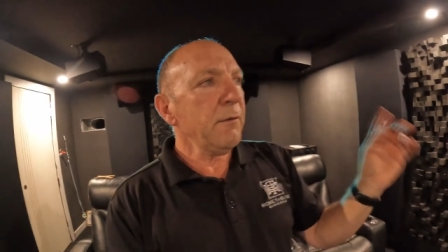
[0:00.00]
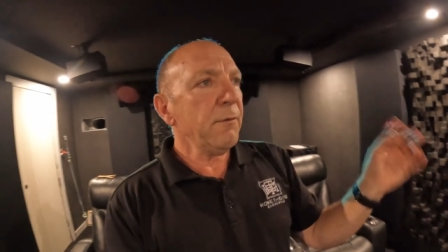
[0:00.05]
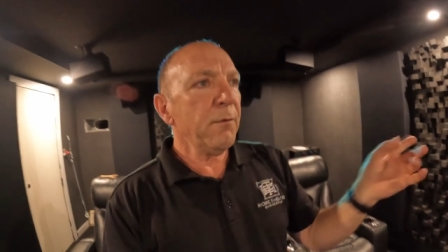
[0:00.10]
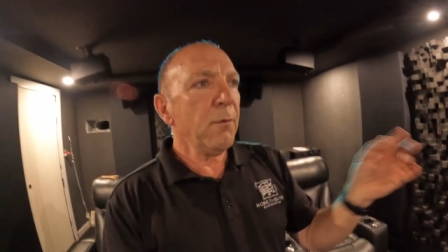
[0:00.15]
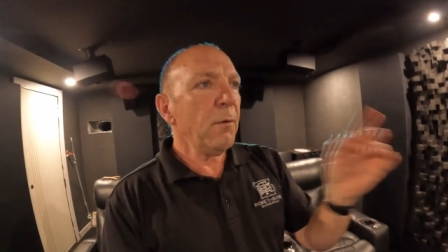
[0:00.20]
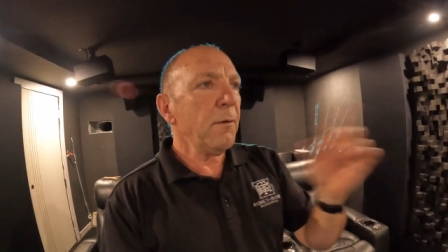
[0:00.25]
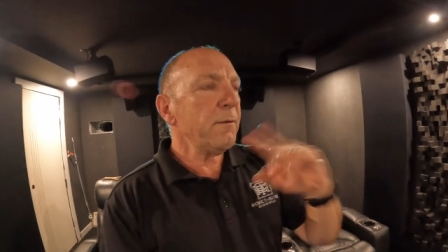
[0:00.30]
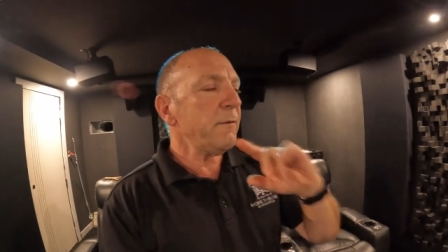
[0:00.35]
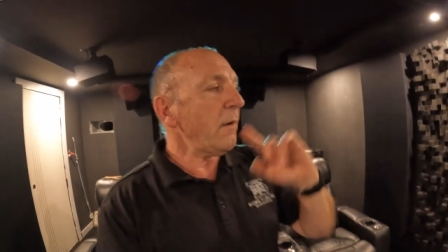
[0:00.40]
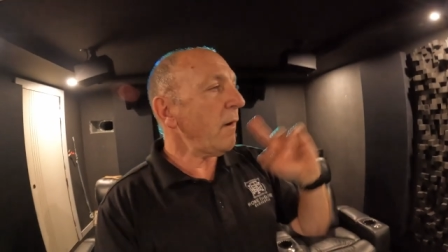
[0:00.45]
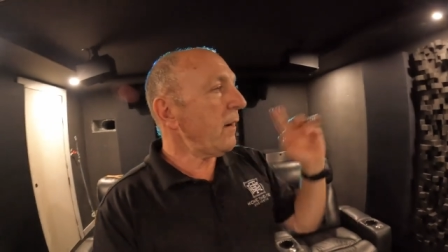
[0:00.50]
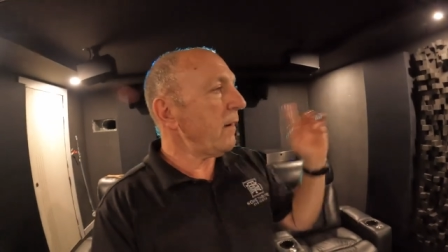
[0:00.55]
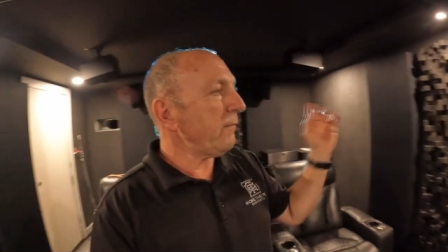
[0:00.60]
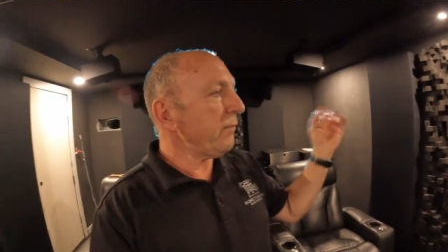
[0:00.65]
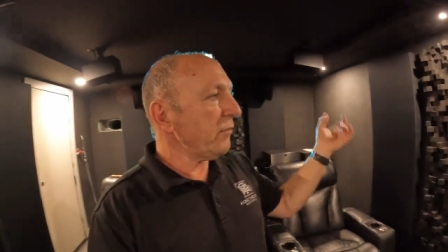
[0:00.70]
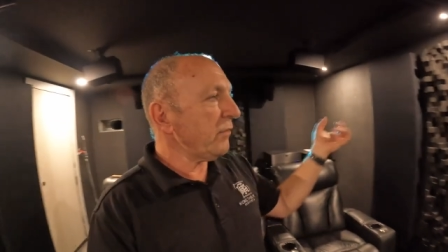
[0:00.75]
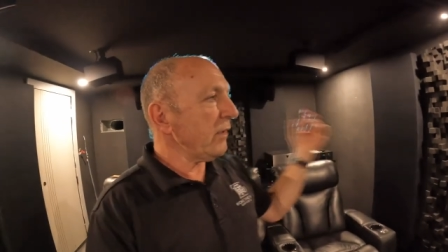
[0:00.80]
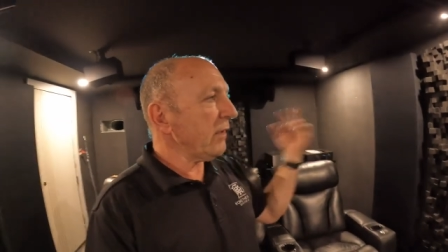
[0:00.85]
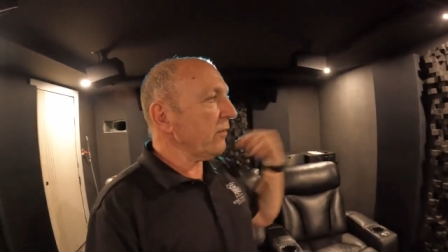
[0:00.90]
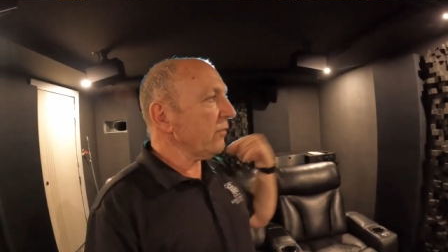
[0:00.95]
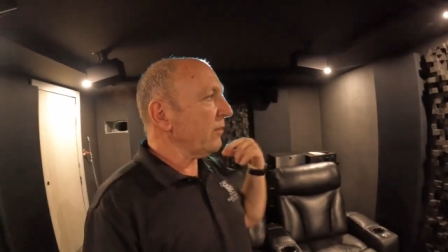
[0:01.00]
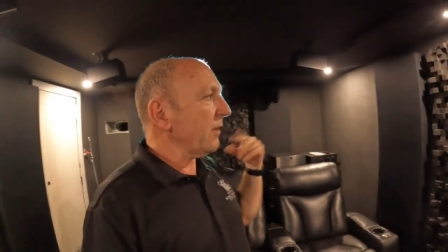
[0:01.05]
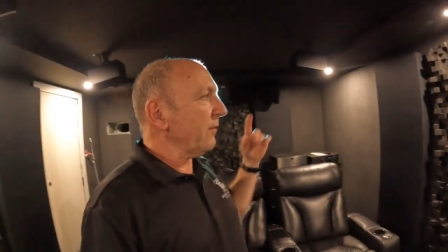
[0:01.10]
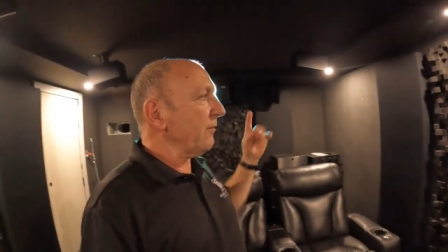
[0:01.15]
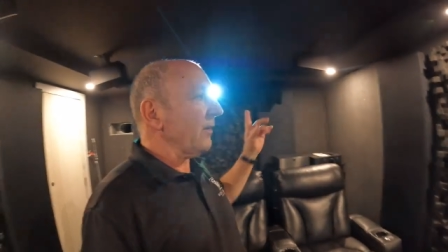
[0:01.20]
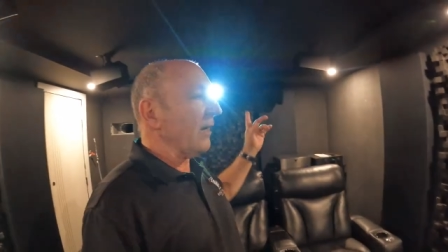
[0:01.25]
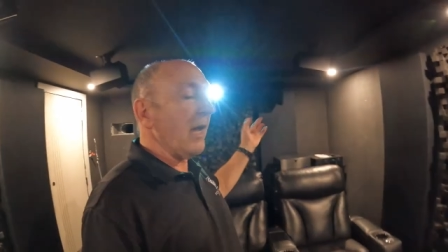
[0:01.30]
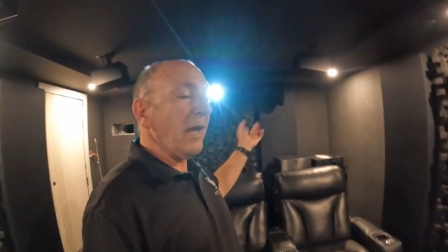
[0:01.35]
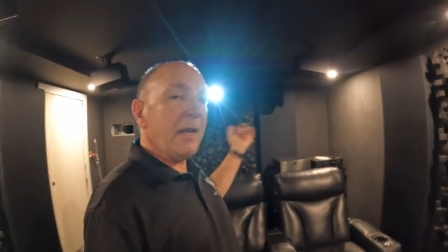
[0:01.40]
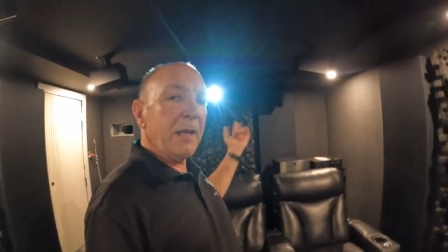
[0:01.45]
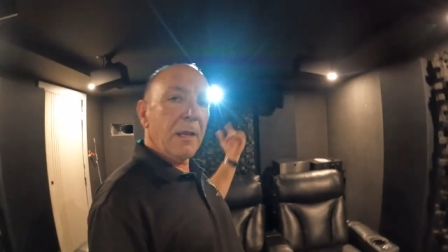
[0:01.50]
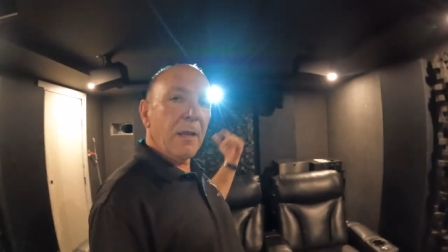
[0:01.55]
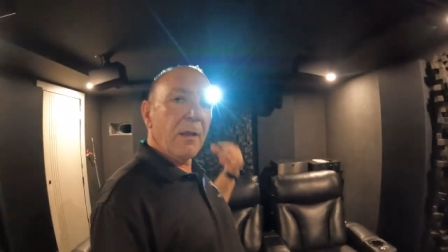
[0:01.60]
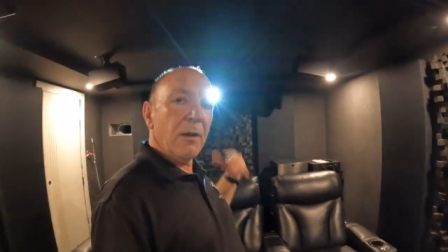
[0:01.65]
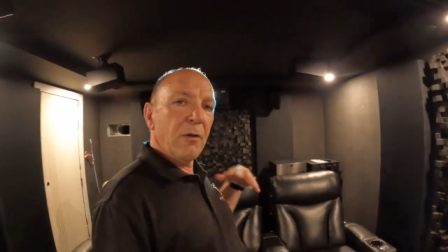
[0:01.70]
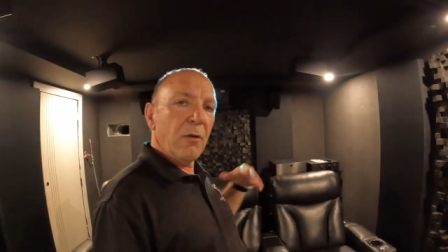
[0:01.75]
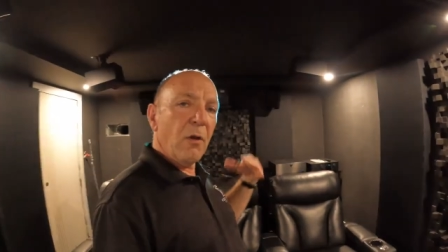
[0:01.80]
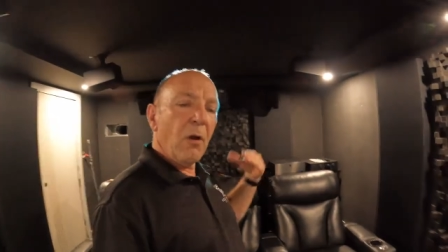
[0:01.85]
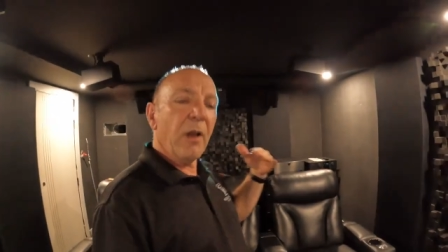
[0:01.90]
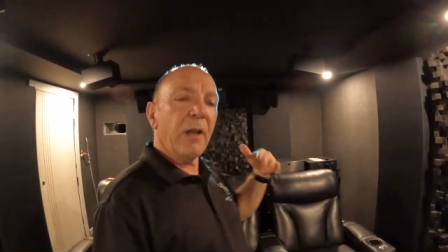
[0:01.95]
four, five, six, seven, eight,
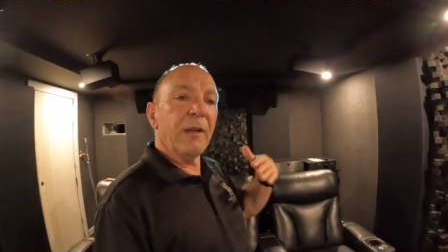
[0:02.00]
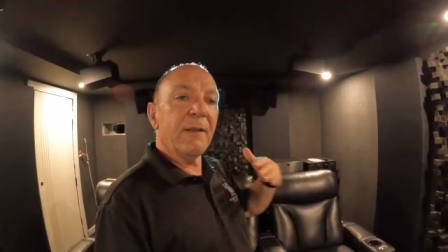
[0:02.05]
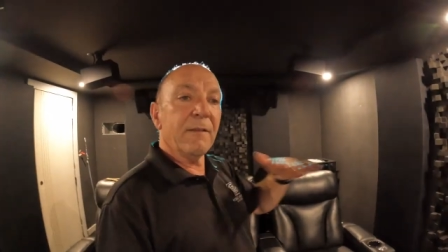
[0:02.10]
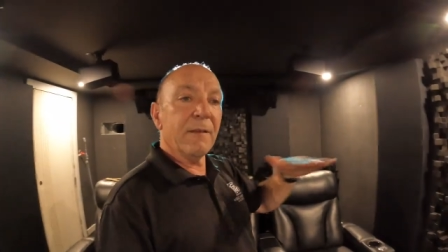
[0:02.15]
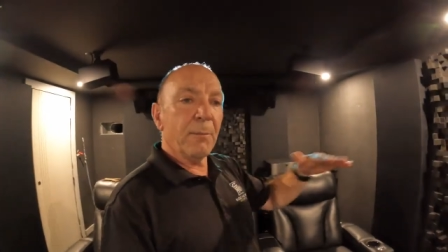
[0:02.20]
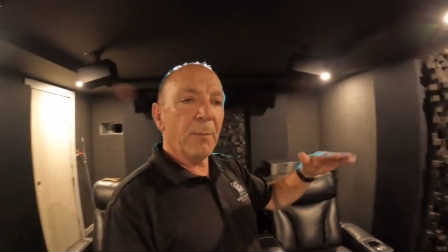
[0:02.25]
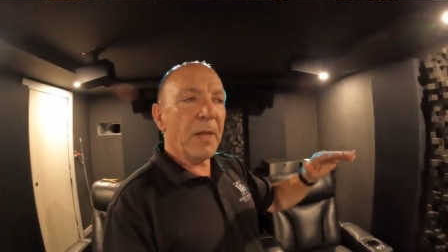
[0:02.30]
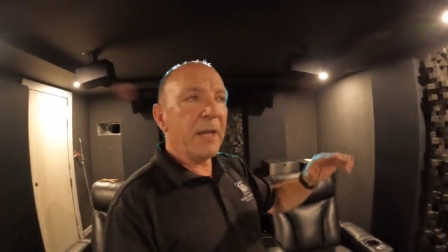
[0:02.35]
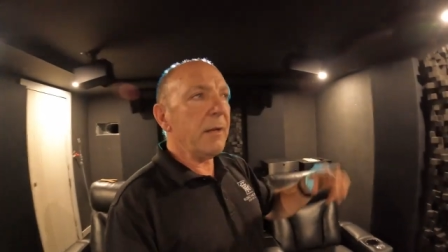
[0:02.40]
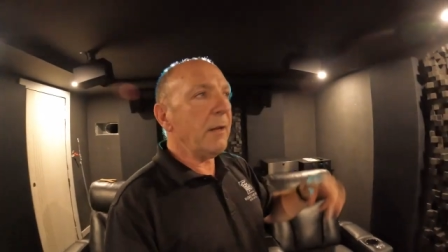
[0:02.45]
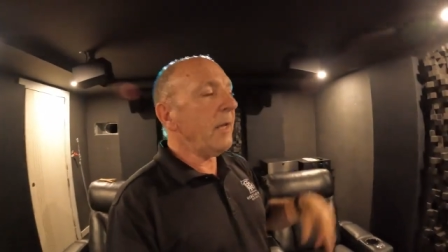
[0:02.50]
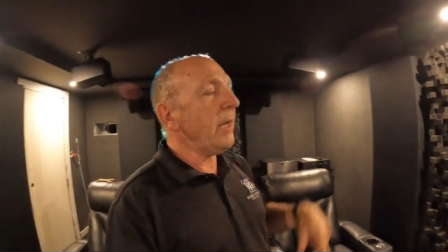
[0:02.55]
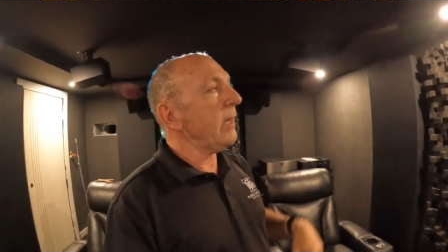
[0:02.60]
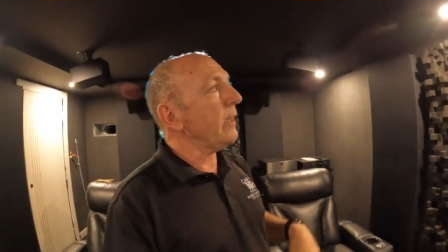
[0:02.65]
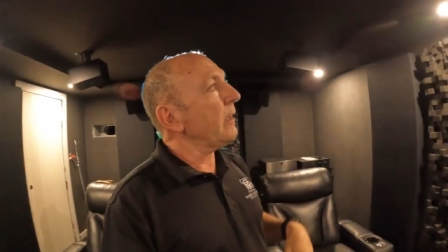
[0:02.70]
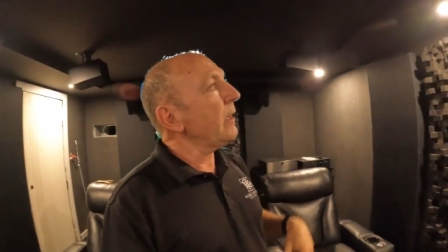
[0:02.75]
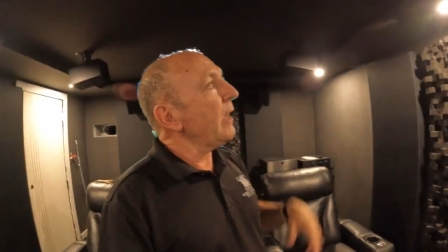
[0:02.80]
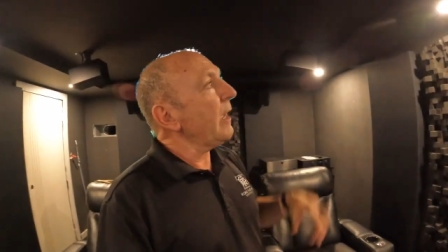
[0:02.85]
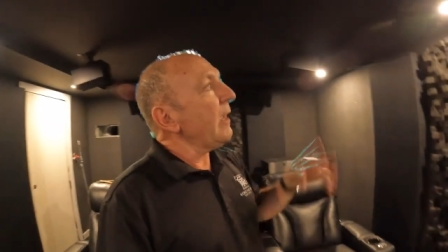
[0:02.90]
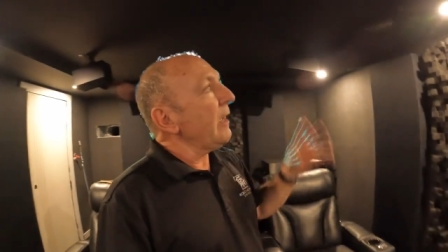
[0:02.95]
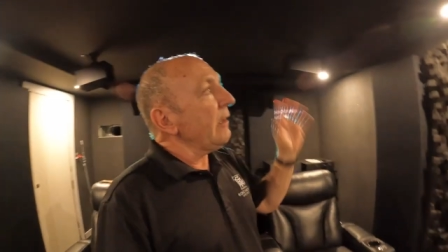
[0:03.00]
nine in the bed layer,